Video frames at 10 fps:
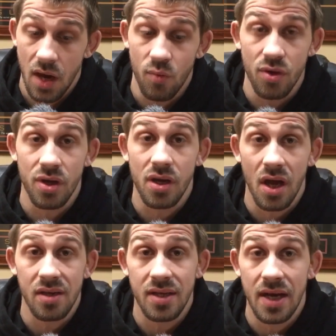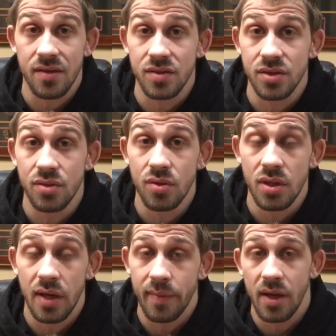really good content out
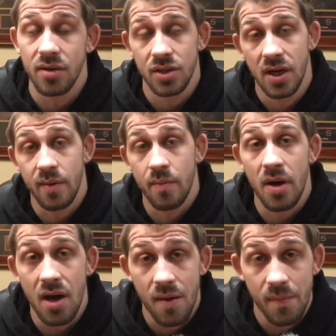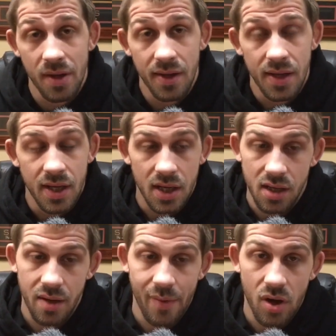soon. I plan on trying to have my mom
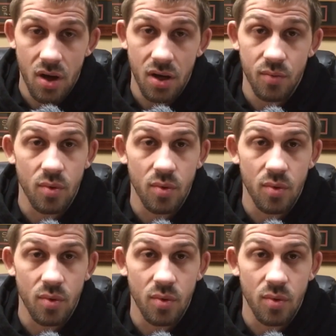on.